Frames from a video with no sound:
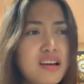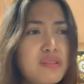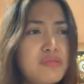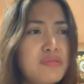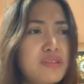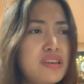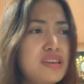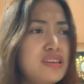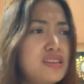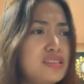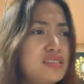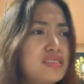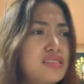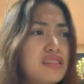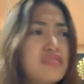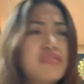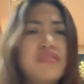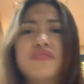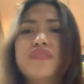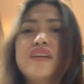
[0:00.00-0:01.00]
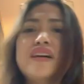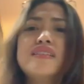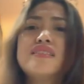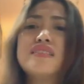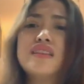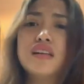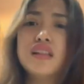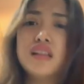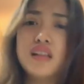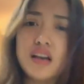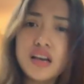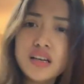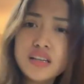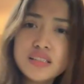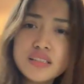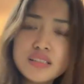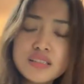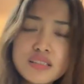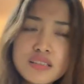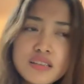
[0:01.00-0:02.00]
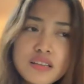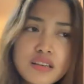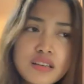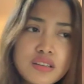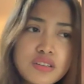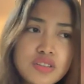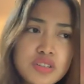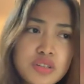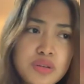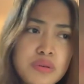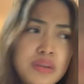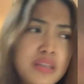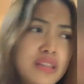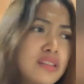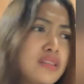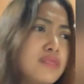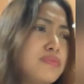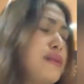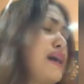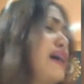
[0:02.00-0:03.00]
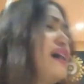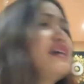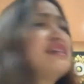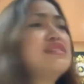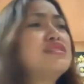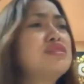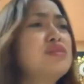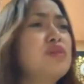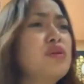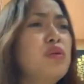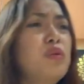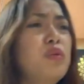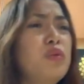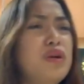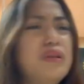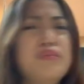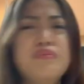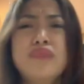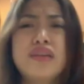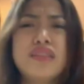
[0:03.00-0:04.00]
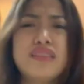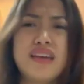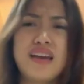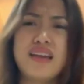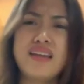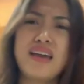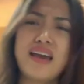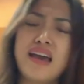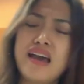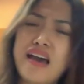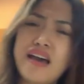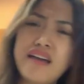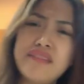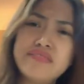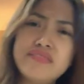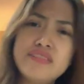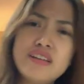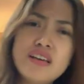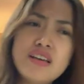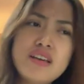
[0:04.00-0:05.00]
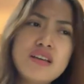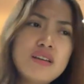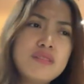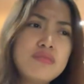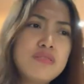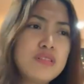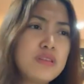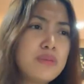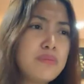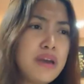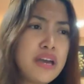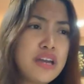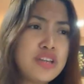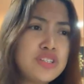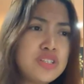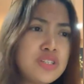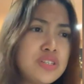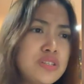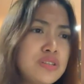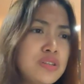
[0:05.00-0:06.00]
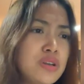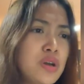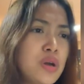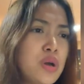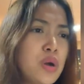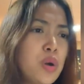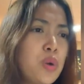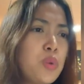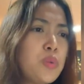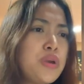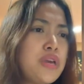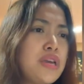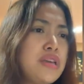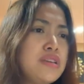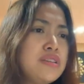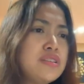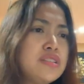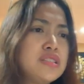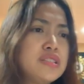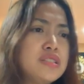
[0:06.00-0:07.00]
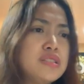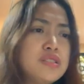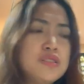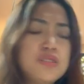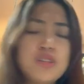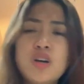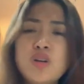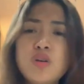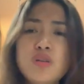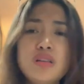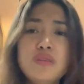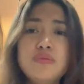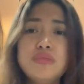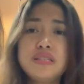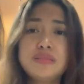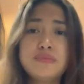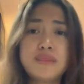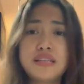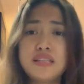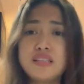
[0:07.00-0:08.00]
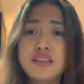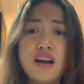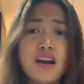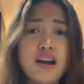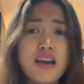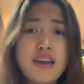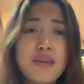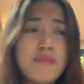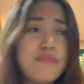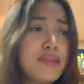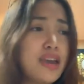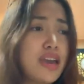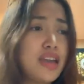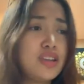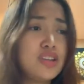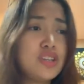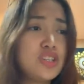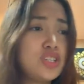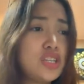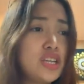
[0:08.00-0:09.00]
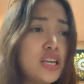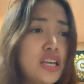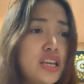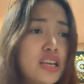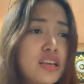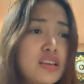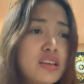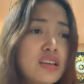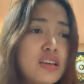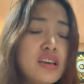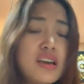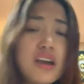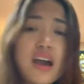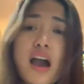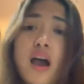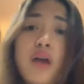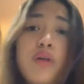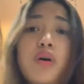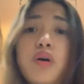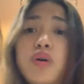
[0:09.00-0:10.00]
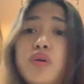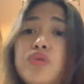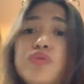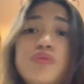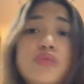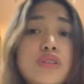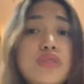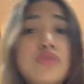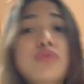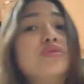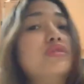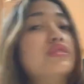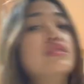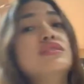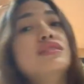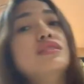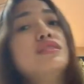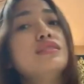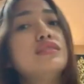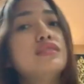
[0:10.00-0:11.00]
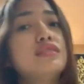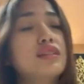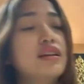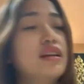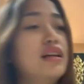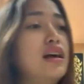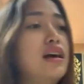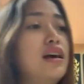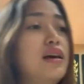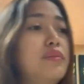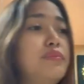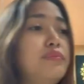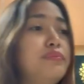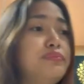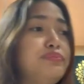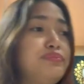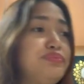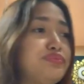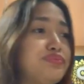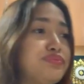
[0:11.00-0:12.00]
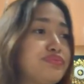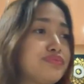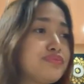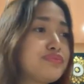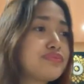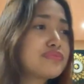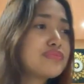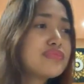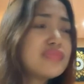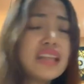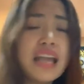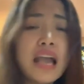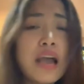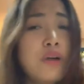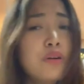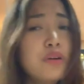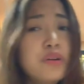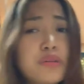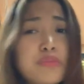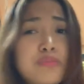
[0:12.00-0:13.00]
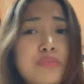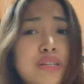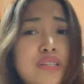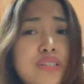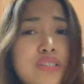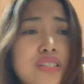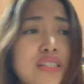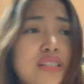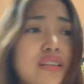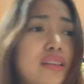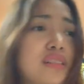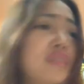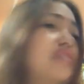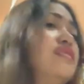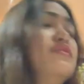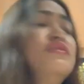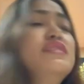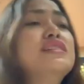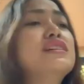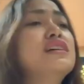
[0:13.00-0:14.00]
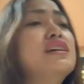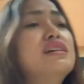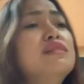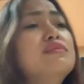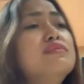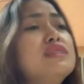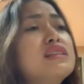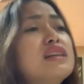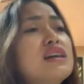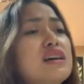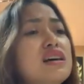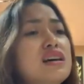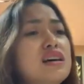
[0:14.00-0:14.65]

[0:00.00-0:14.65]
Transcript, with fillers: We sacrificed a lot during the past one month and a half for the pageant. We not only we spent time, energy, our own resources, um, our own budget a lot of the times.